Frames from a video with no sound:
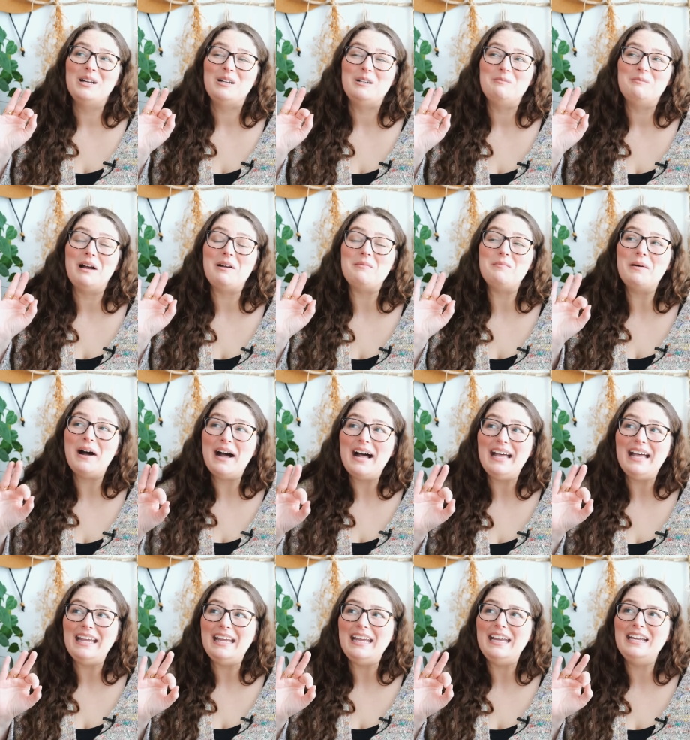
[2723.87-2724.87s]
my
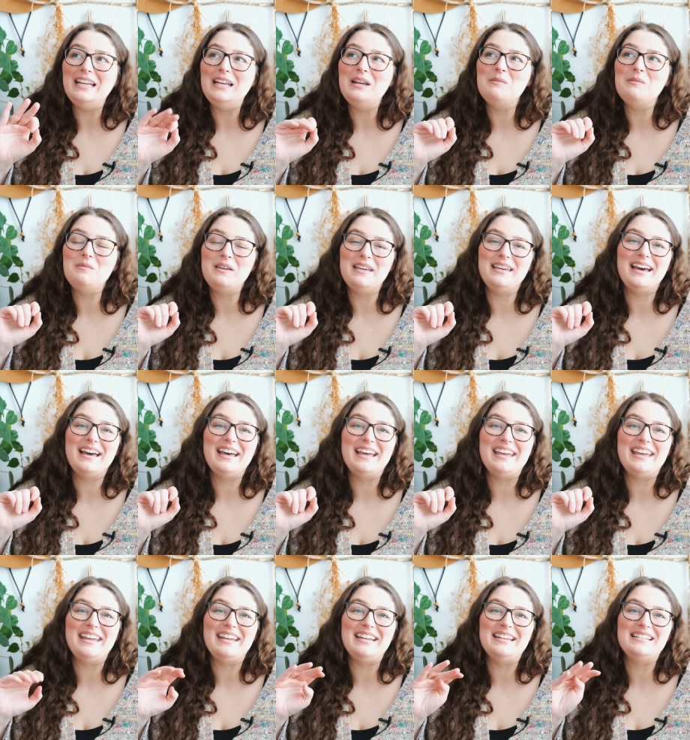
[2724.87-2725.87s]
buying,
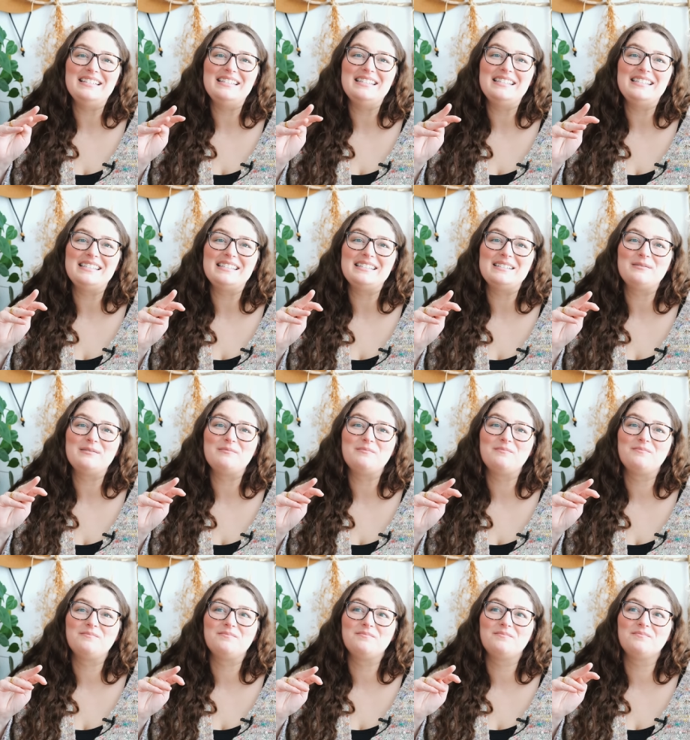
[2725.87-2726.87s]
because
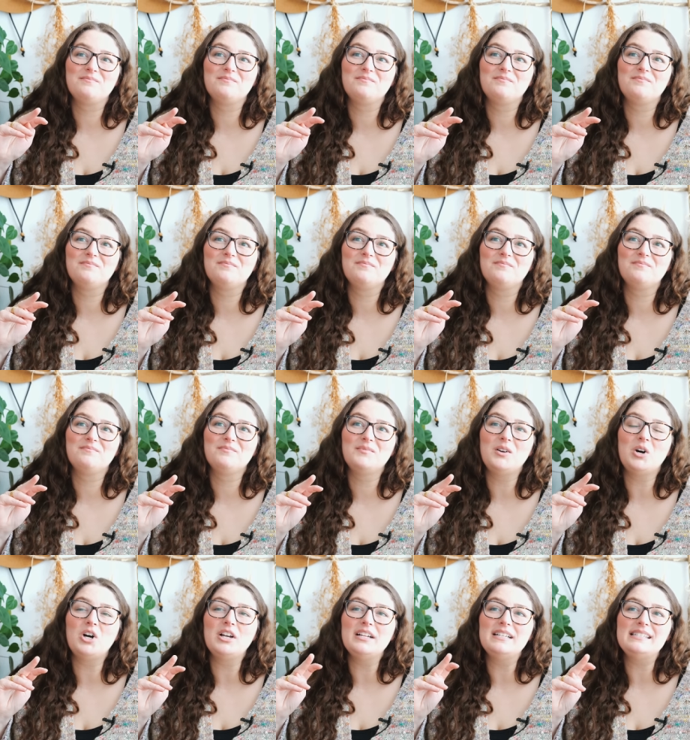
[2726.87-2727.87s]

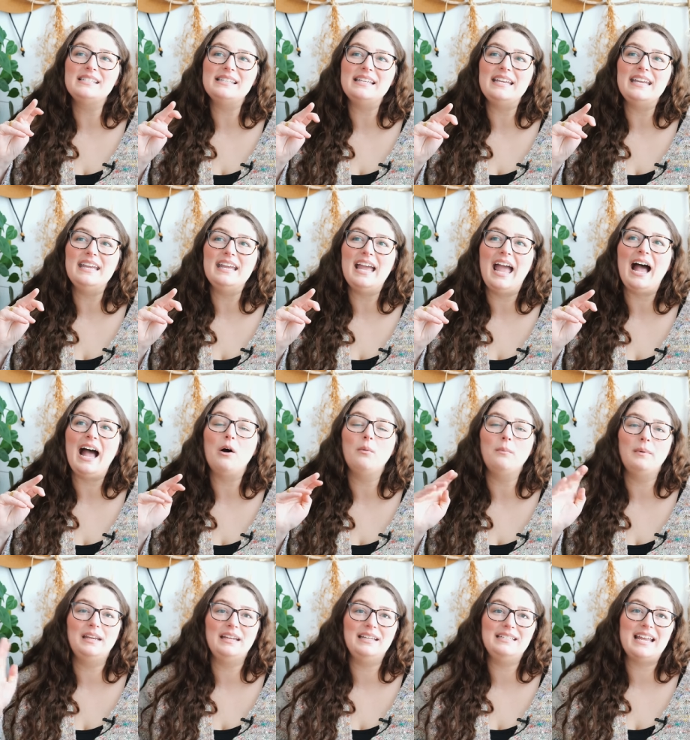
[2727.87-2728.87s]
honestly, how
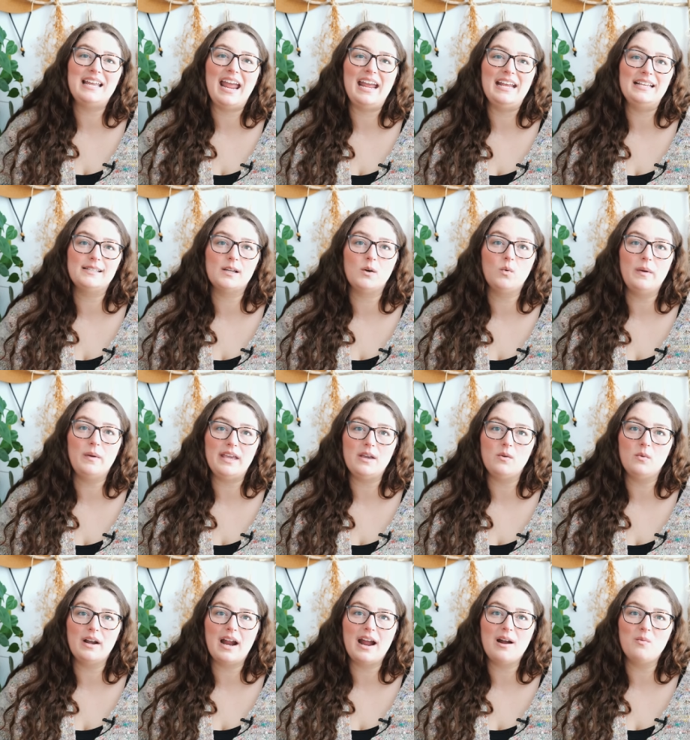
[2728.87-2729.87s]
many days a
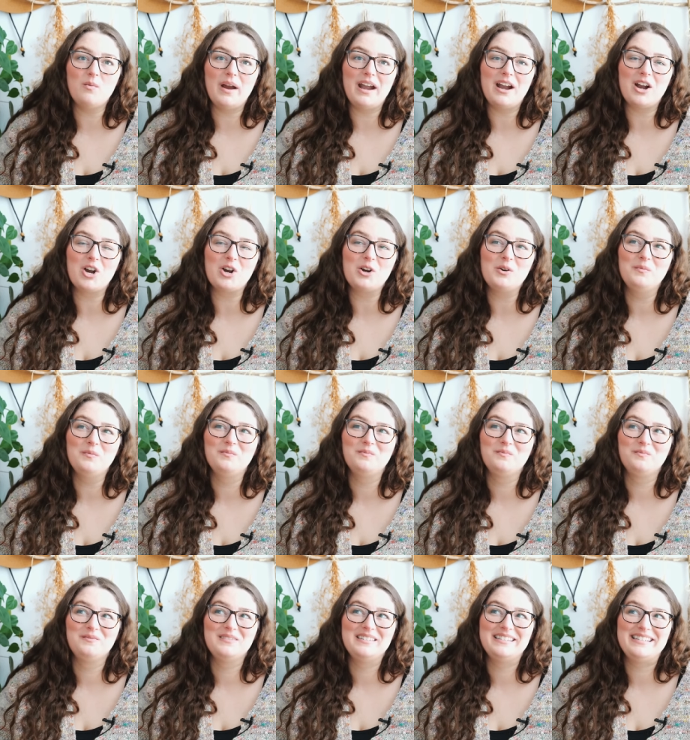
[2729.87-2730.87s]
week would I wear
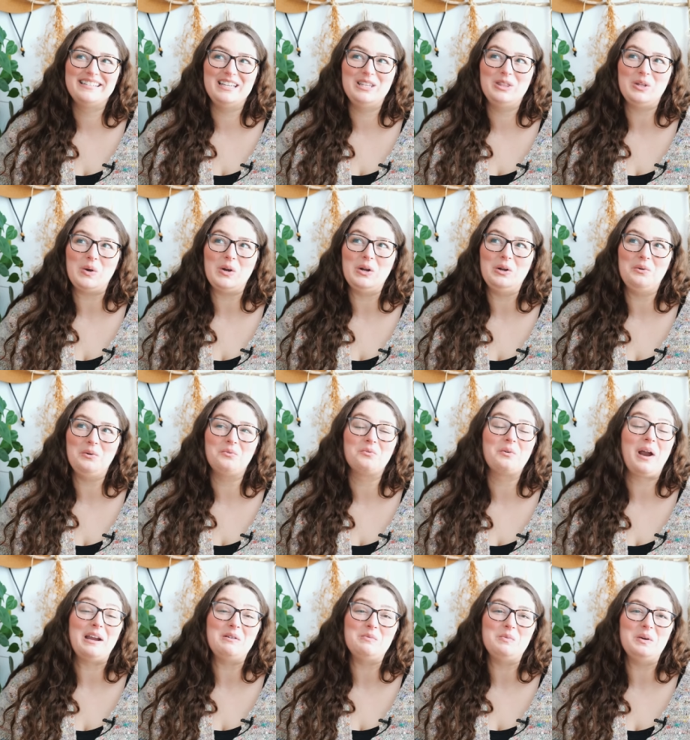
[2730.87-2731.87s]
see-through
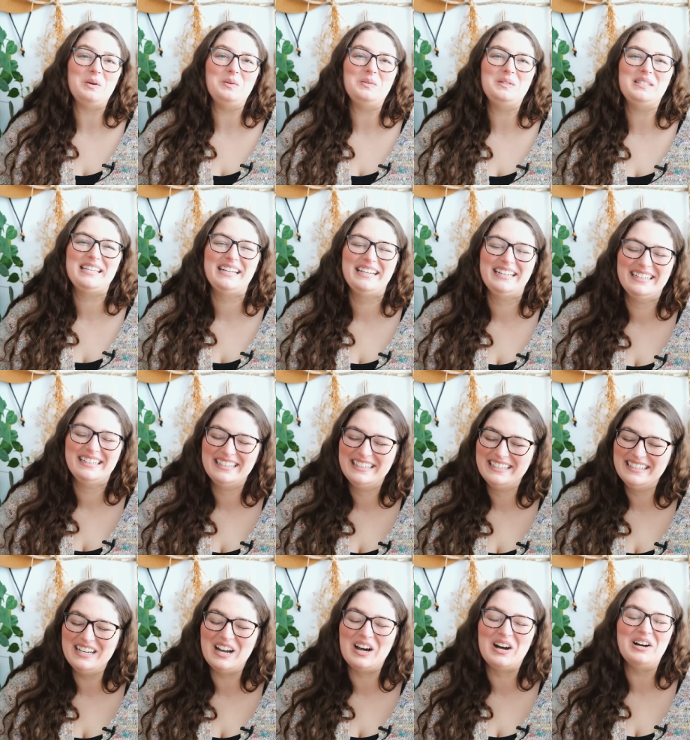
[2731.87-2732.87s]
rain boots?
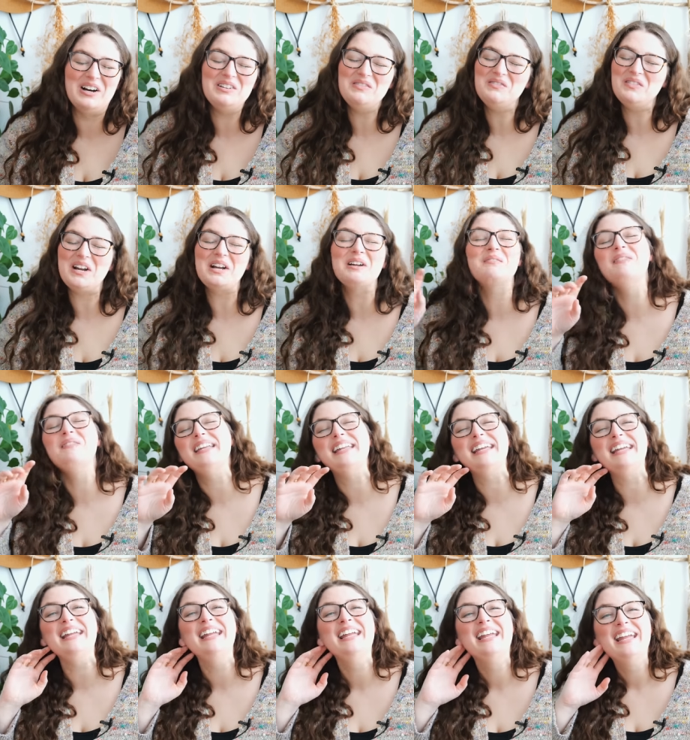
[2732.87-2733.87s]
Not very
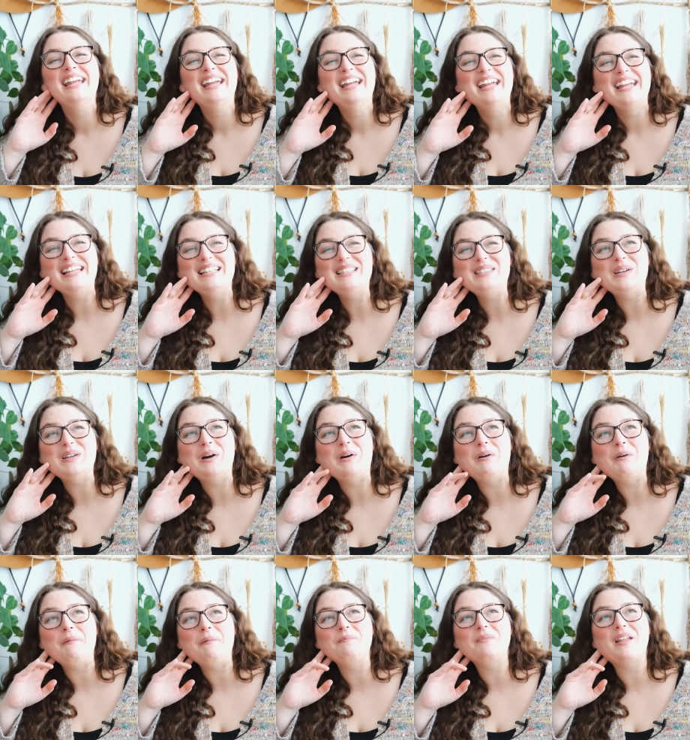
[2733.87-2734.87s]
many. And
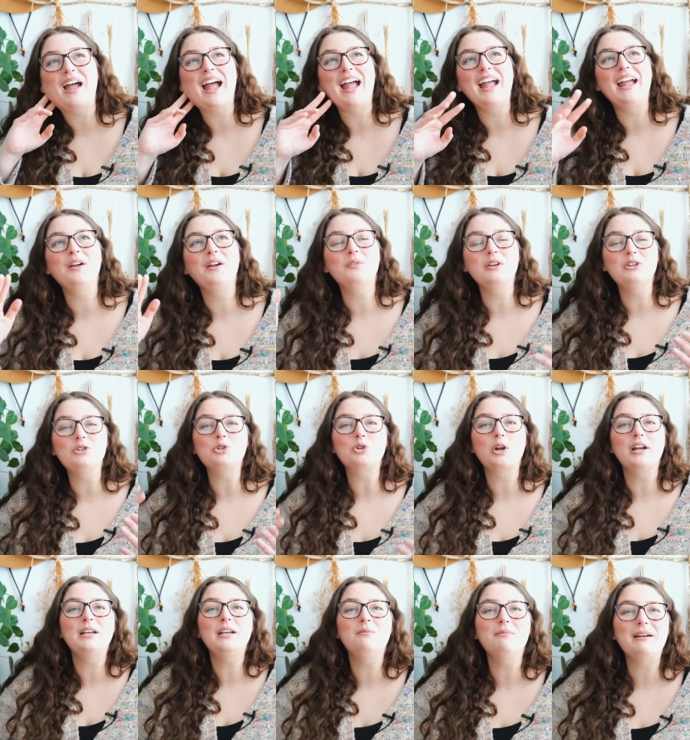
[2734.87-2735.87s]
so I
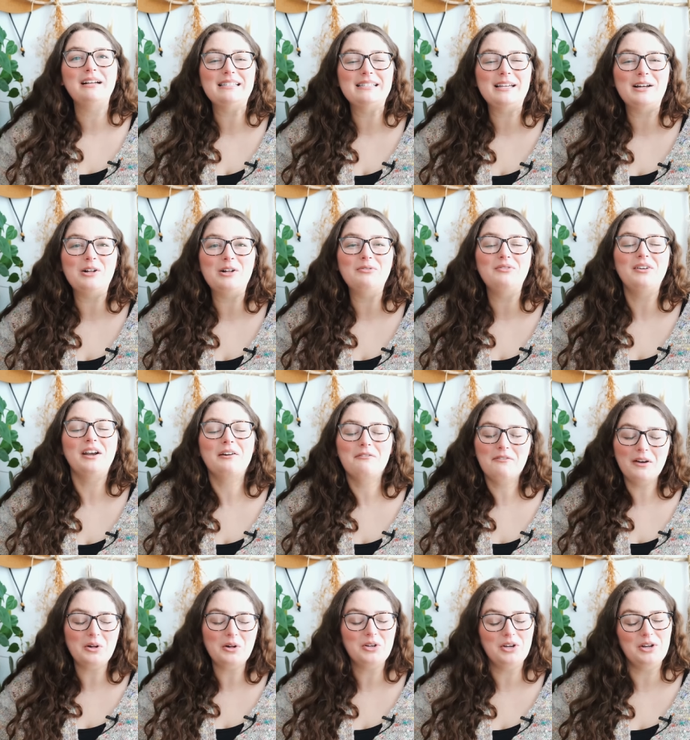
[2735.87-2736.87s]
restrained myself and I
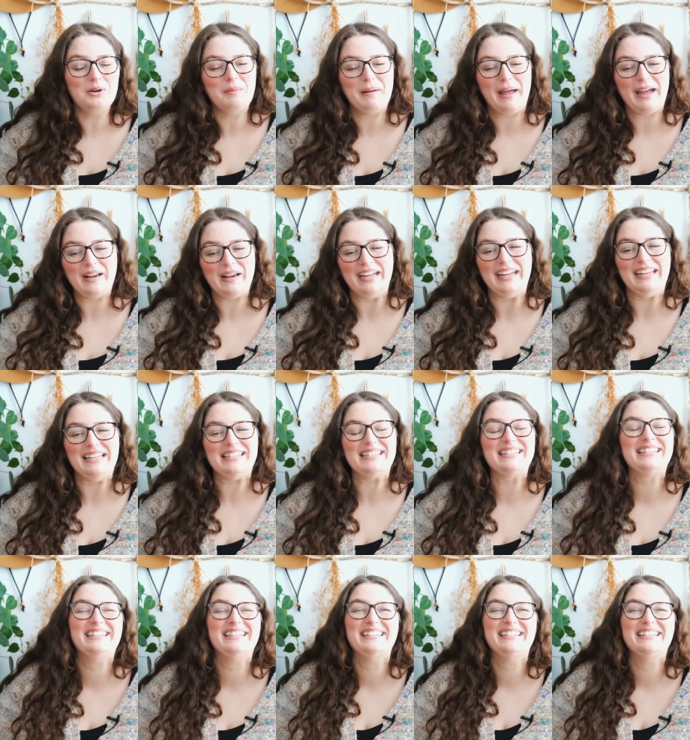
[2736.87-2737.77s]
felt good about it.